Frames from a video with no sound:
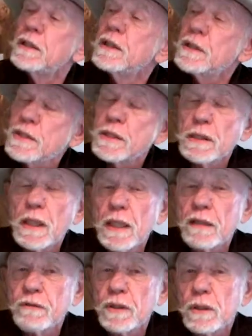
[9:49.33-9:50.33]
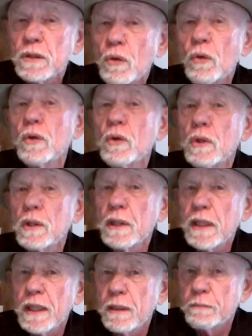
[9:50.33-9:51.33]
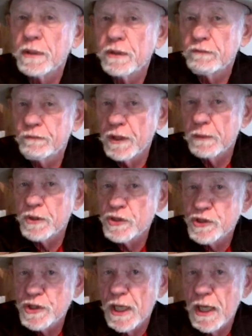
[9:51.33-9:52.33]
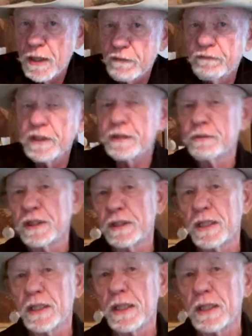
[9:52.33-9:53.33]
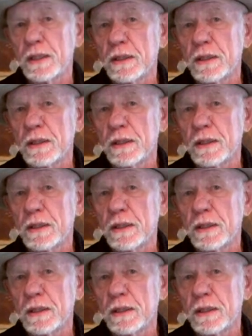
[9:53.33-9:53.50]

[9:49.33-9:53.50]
the distant light of a coal oil lamp in a farmer's shack, flickering in the night.